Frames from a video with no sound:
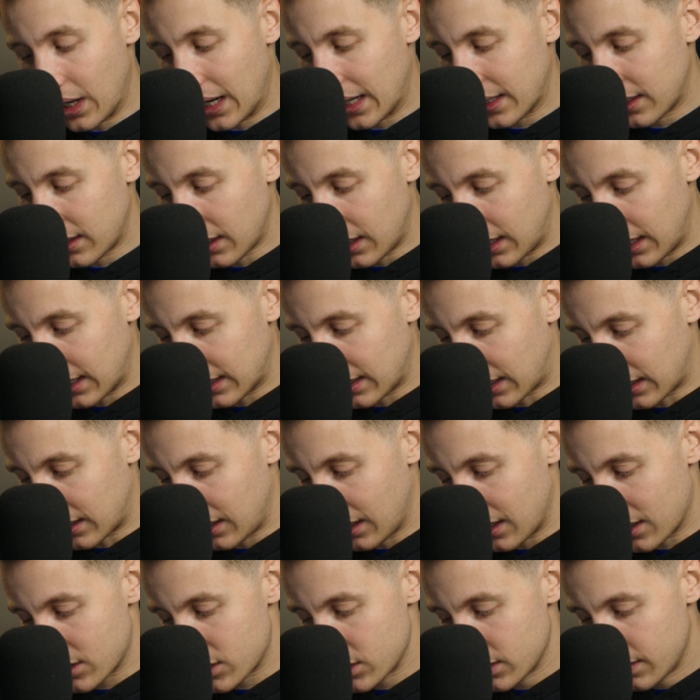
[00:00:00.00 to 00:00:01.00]
I like that
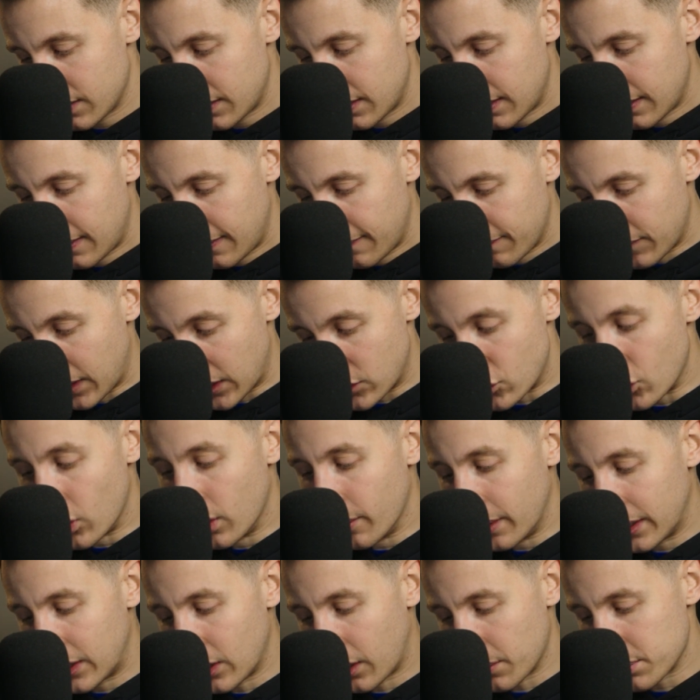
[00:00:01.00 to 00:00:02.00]
collection. That
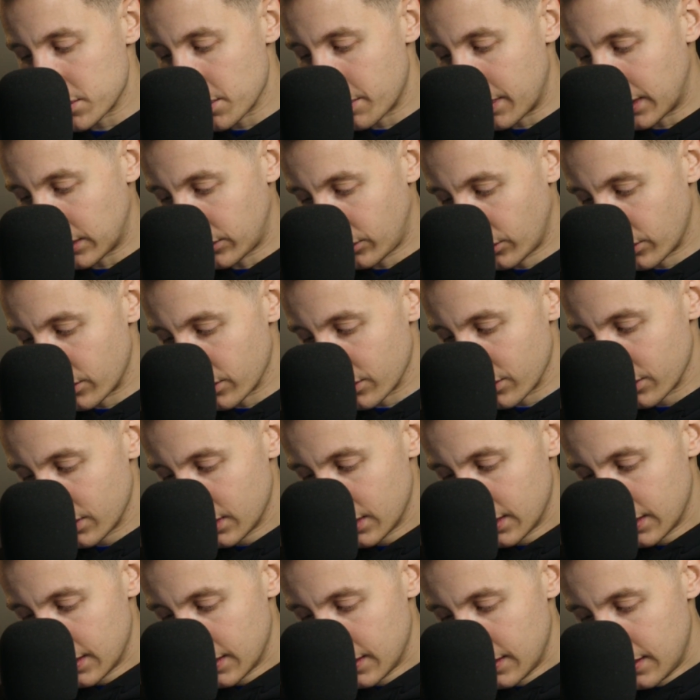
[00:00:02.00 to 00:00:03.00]
Germany top's a belter too.
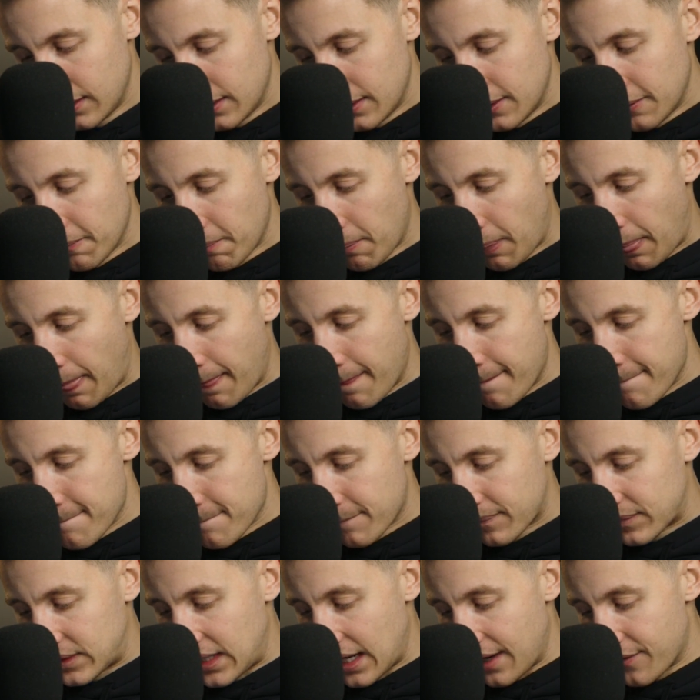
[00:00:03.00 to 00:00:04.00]

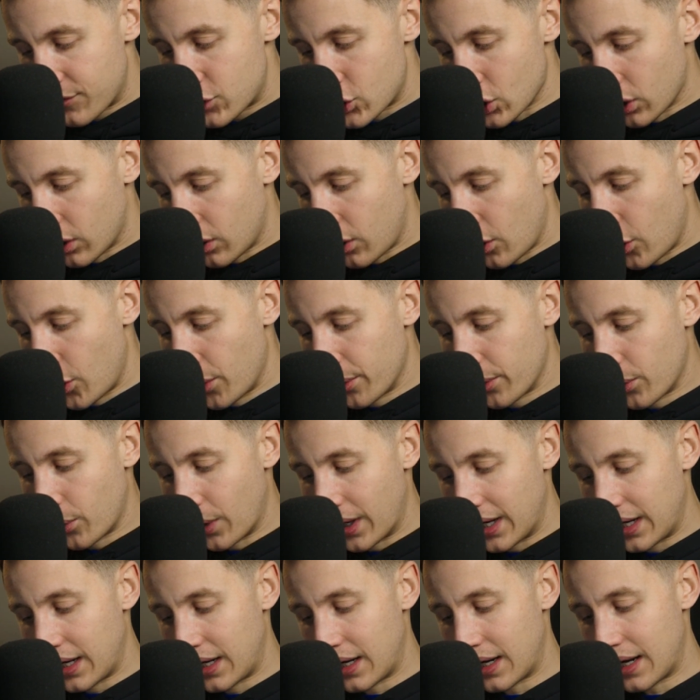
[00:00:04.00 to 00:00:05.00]
Dave Shaw, who would
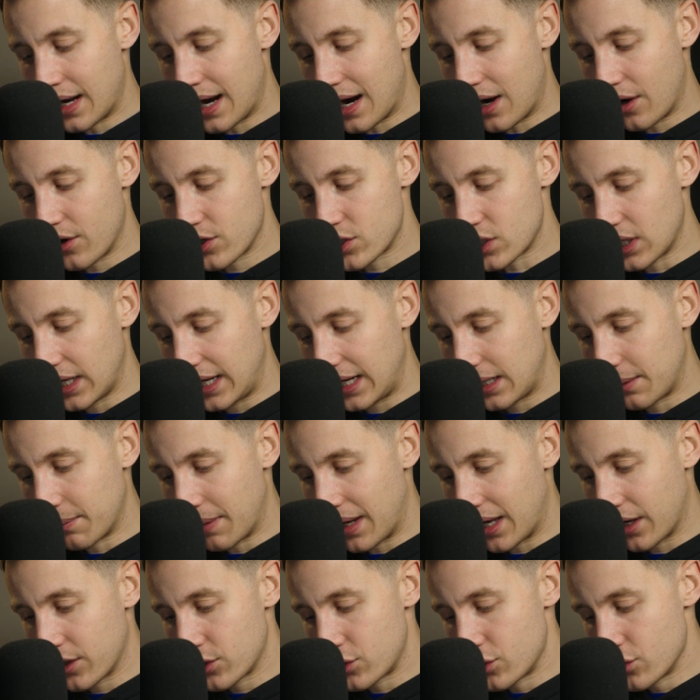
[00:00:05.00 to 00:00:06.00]
win in an Irish League
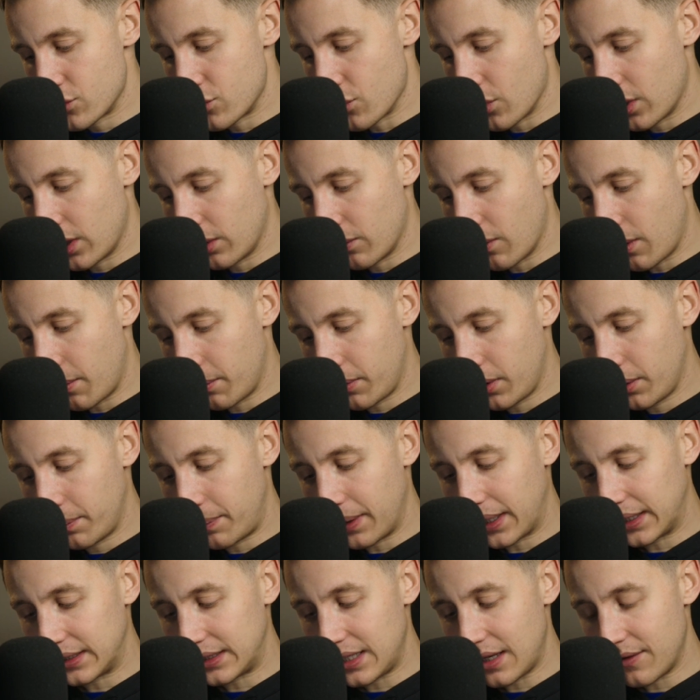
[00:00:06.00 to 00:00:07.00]
Managers Royal Rumble?
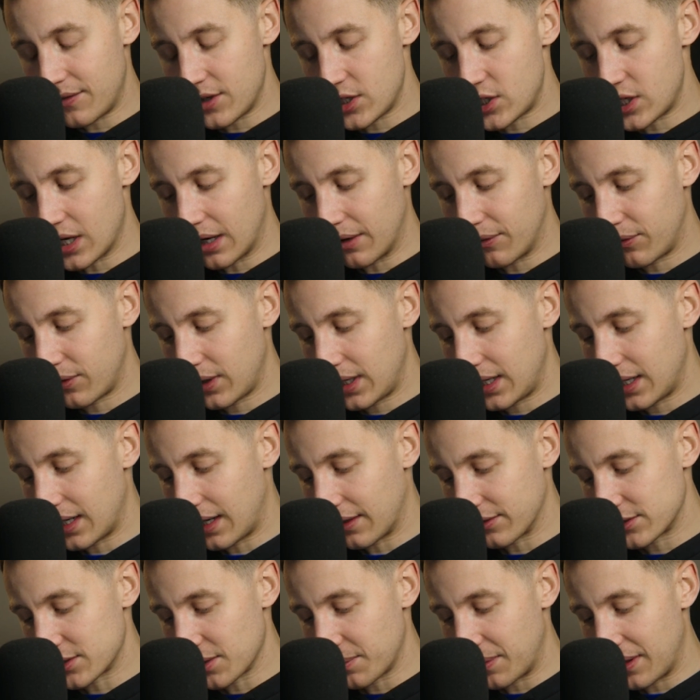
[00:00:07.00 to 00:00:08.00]
Big Davy Jeffrey
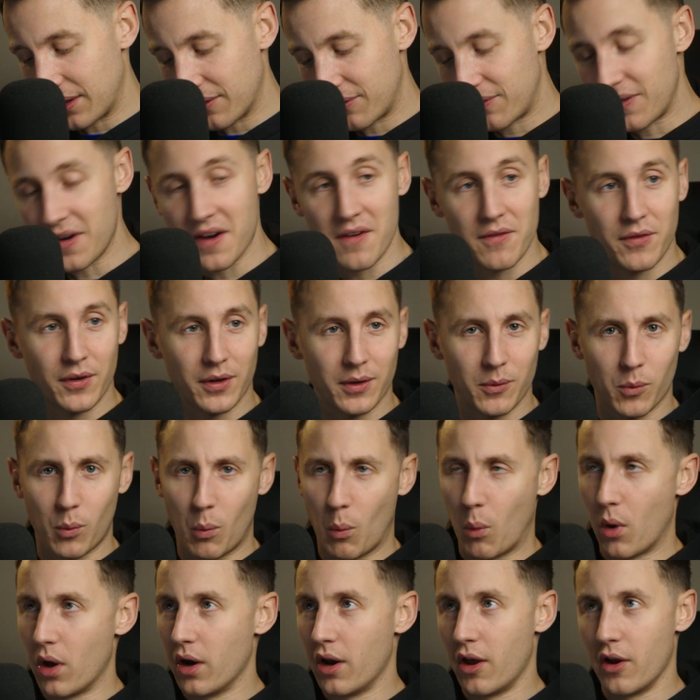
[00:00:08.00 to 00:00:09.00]
has to be the favourite,
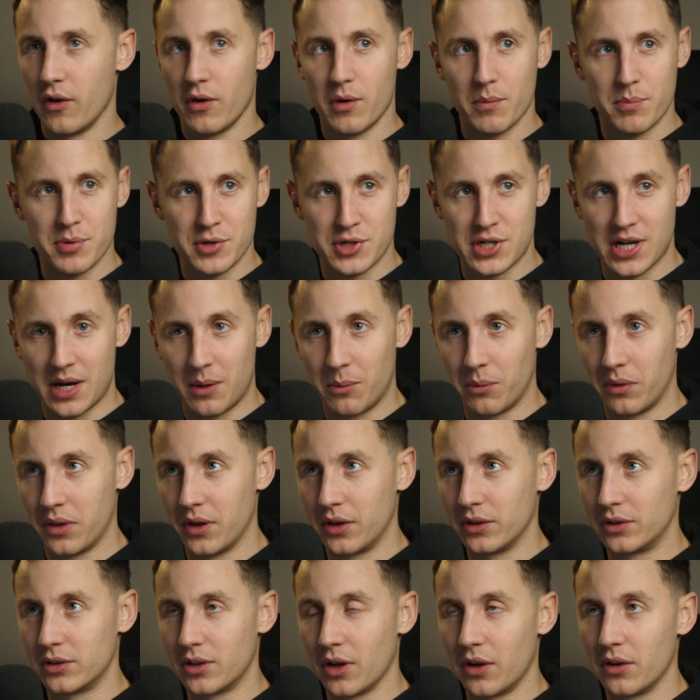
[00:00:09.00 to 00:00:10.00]
100%
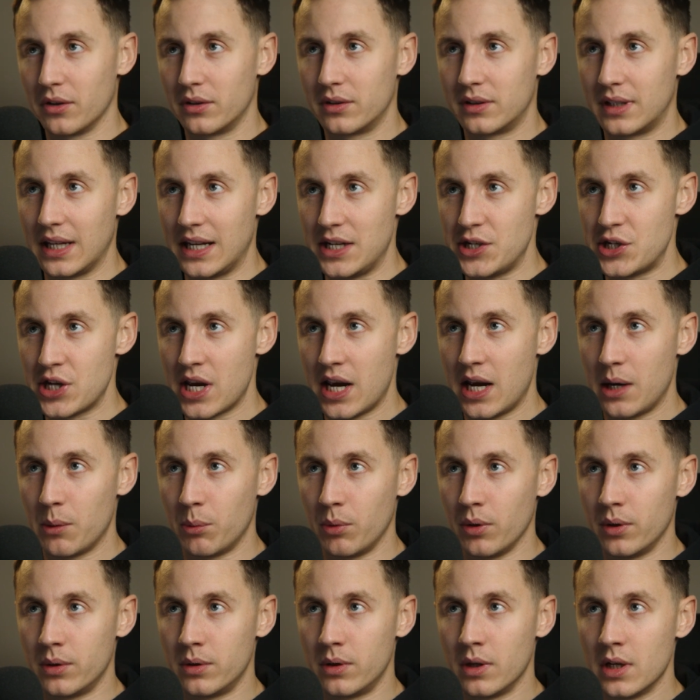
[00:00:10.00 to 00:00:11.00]
without doubt. DJ
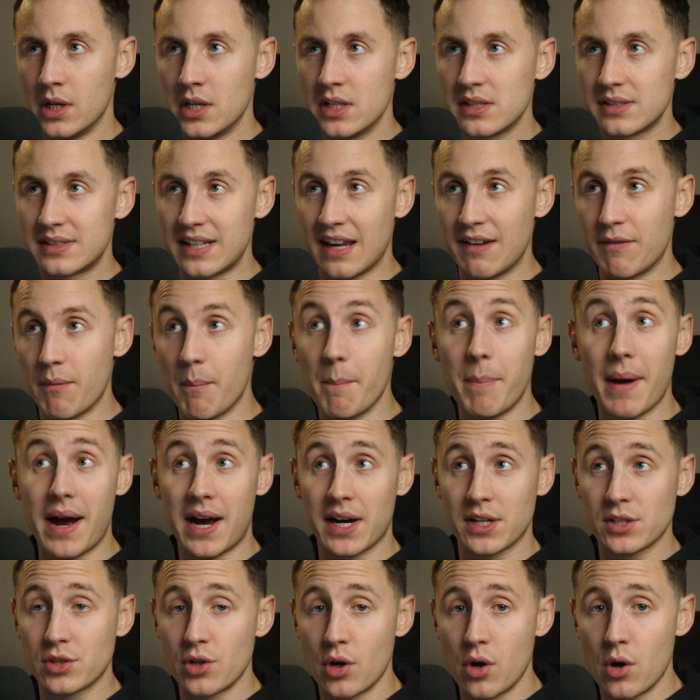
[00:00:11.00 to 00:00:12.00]
would. Stephen
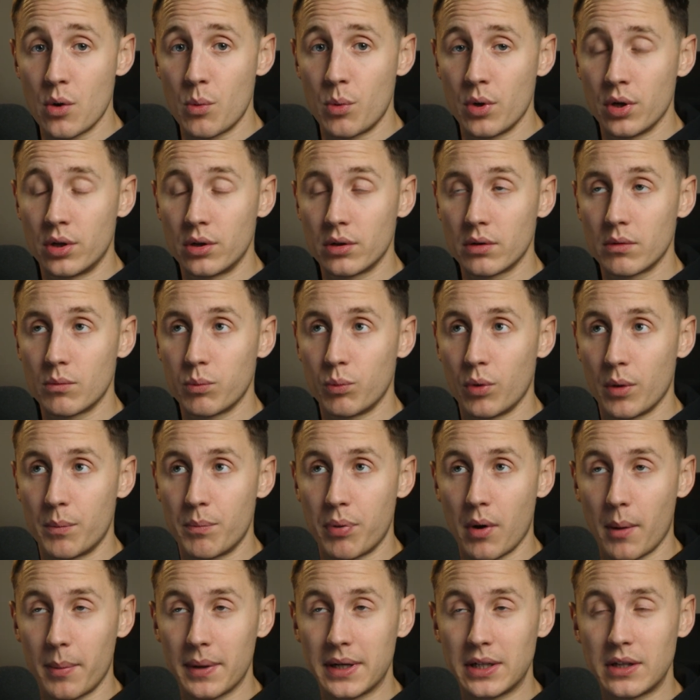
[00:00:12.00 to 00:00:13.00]
Baxter would
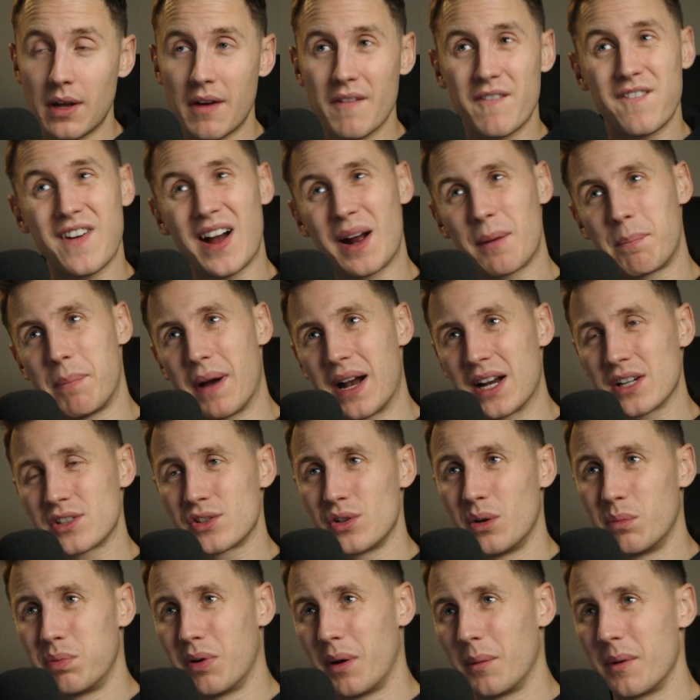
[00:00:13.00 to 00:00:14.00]
probably. In fact,
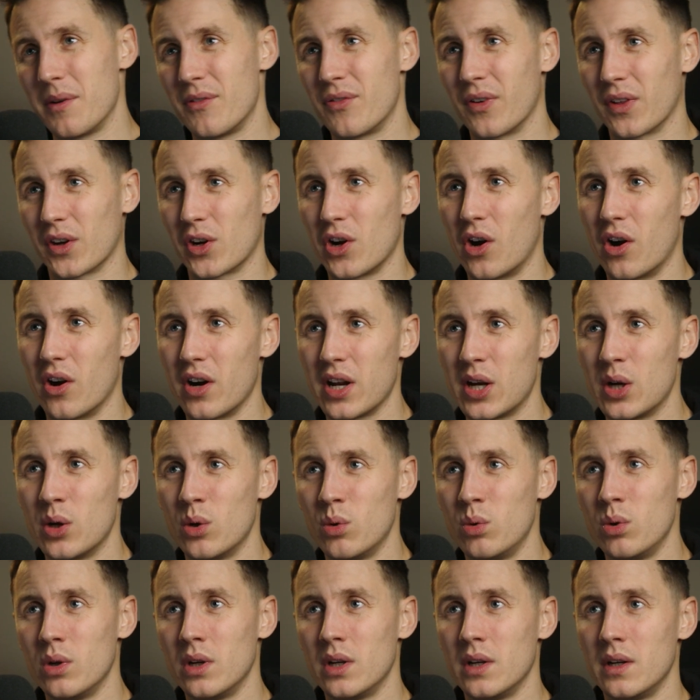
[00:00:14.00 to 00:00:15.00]
Baxter probably for the
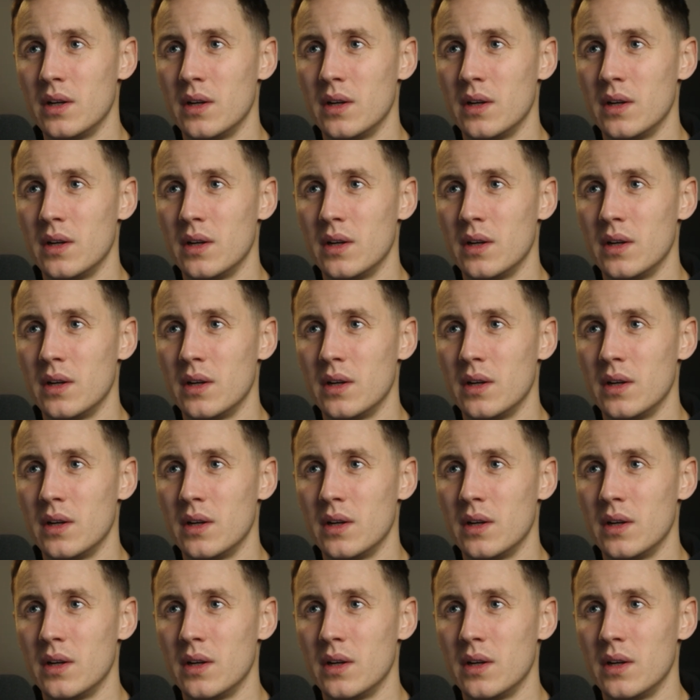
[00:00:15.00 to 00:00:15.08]
cardio.